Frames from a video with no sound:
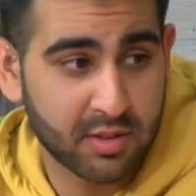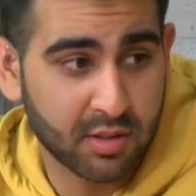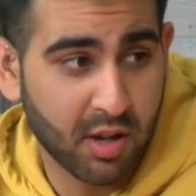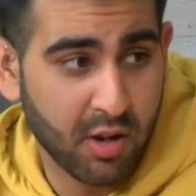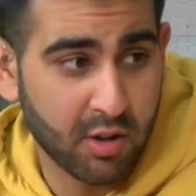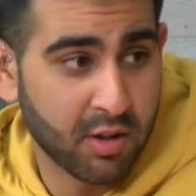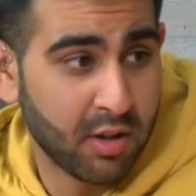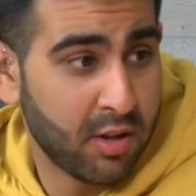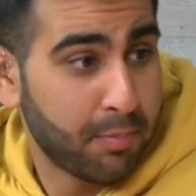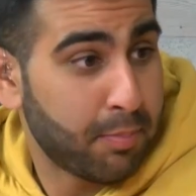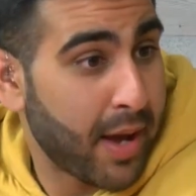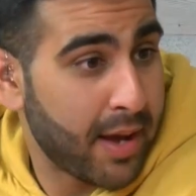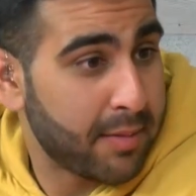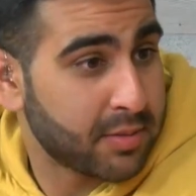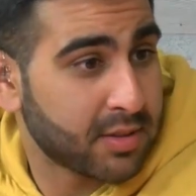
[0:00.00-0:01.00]
to go.
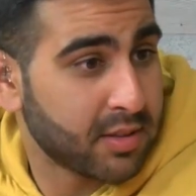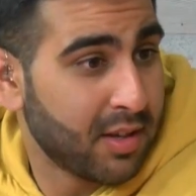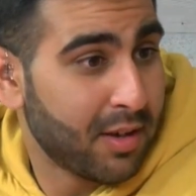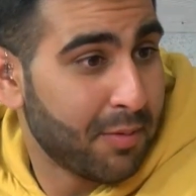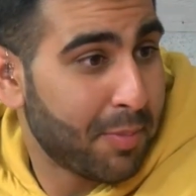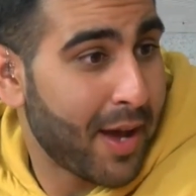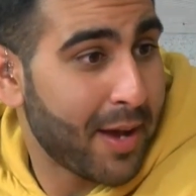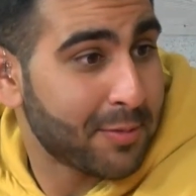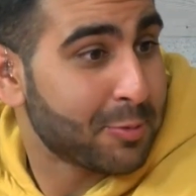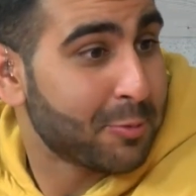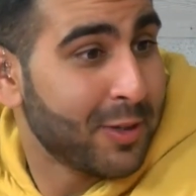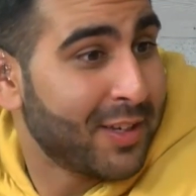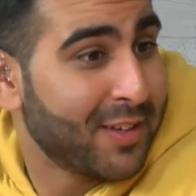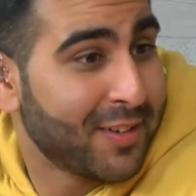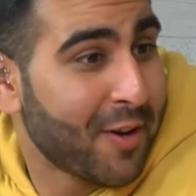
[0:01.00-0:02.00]
Perhaps... Perhaps
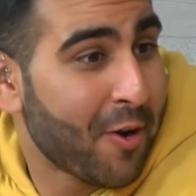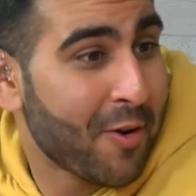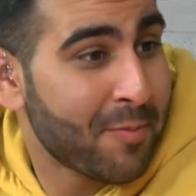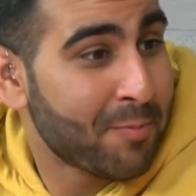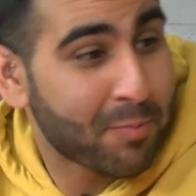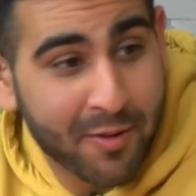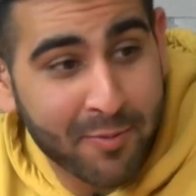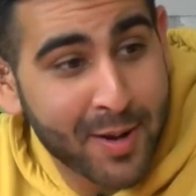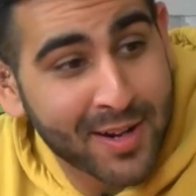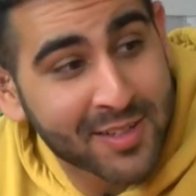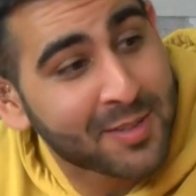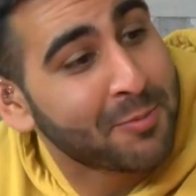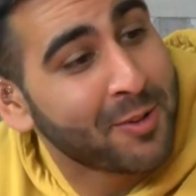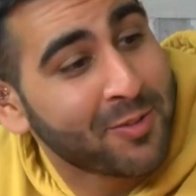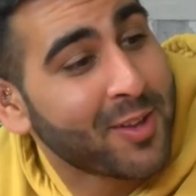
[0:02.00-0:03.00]
we could go and prepare
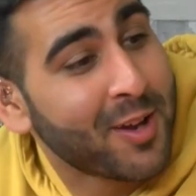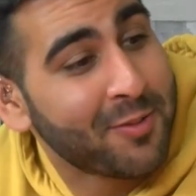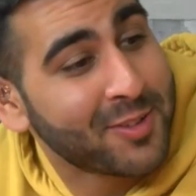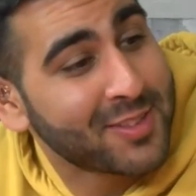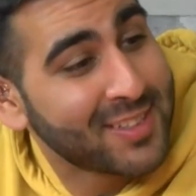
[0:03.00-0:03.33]
some iftar for